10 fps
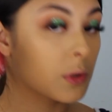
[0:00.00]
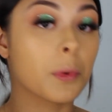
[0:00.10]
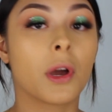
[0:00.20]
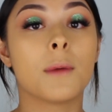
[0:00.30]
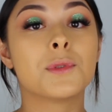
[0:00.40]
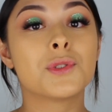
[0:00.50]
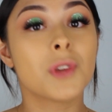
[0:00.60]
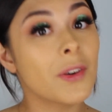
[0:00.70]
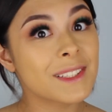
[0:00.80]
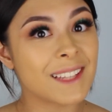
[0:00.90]
Oh my god, I'm
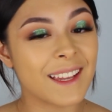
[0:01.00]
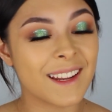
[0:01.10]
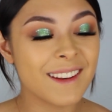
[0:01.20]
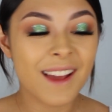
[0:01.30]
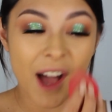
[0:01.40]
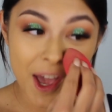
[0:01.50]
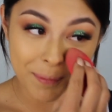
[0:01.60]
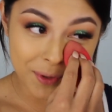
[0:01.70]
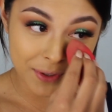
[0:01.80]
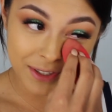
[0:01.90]
so excited.
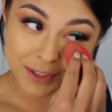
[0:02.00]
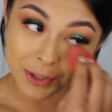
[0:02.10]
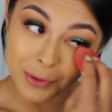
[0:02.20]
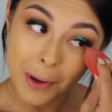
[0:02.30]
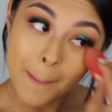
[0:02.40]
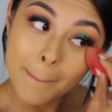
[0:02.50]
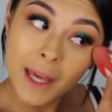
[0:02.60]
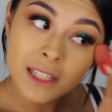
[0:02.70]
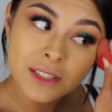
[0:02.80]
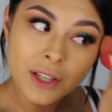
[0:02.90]
I'm going to
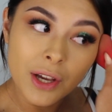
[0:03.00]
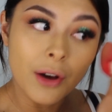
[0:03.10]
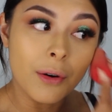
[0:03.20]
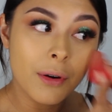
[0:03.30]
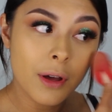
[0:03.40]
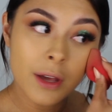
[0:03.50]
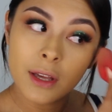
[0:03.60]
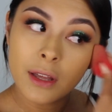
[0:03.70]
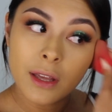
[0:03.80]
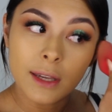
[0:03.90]
Mexico
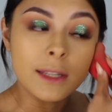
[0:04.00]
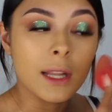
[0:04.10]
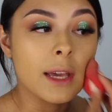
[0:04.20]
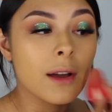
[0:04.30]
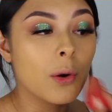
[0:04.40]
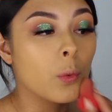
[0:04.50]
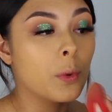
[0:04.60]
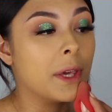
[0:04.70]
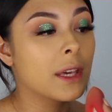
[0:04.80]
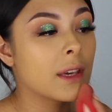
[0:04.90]
in like a
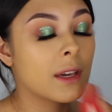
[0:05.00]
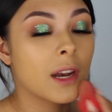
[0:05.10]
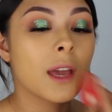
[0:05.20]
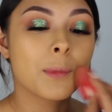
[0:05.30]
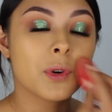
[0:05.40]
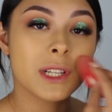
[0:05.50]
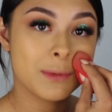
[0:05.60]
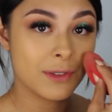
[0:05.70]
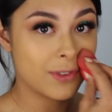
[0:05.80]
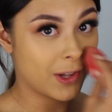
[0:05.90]
week and I am going to
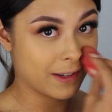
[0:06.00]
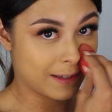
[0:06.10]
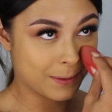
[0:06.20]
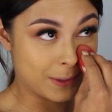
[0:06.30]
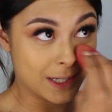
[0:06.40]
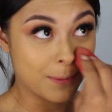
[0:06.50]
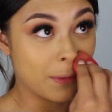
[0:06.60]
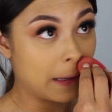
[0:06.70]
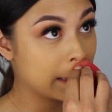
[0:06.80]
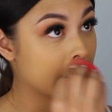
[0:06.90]
be vlogging, which I'm
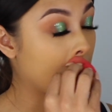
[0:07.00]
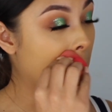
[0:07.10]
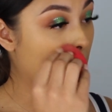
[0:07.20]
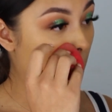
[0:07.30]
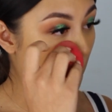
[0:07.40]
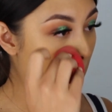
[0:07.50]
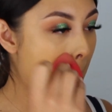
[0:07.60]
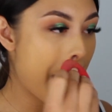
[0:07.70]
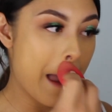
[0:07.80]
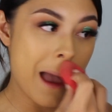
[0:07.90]
really excited about.
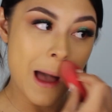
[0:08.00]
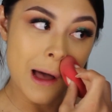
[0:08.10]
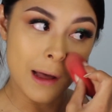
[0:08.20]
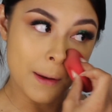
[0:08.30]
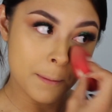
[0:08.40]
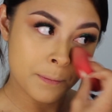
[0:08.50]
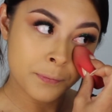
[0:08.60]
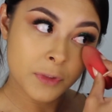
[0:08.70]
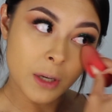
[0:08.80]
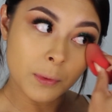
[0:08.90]

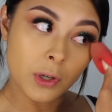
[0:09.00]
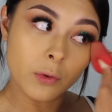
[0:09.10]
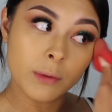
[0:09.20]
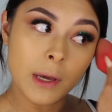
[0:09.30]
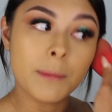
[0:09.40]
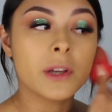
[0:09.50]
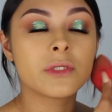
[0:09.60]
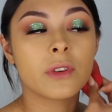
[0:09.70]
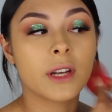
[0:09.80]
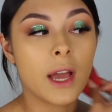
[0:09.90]
I'm going with my
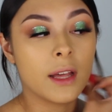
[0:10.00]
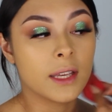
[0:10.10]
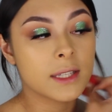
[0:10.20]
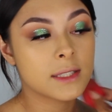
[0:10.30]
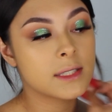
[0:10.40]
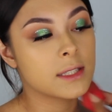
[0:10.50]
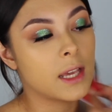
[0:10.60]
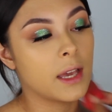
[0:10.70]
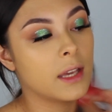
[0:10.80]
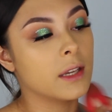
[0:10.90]
best friend Alex
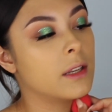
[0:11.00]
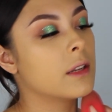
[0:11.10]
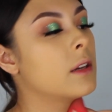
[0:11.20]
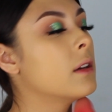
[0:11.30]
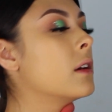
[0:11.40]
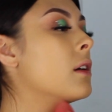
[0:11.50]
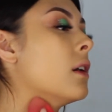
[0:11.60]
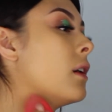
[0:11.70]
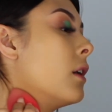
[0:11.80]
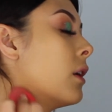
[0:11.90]
and
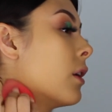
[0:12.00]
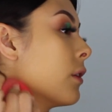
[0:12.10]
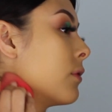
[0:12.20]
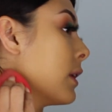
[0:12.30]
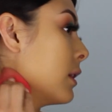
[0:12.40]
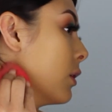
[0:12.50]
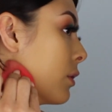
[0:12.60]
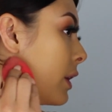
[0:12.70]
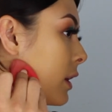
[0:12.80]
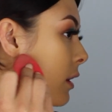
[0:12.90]
her friend
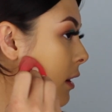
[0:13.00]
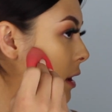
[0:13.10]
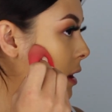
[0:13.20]
Lauren.